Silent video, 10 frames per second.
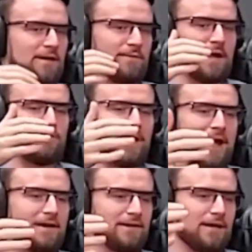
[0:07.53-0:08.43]
but I'd
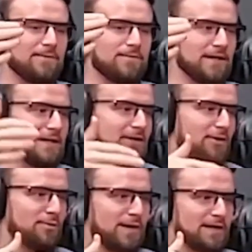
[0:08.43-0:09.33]
ride a big
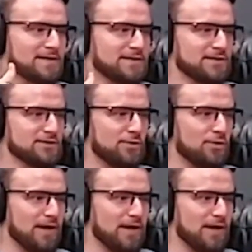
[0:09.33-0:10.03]
yellow bus to school.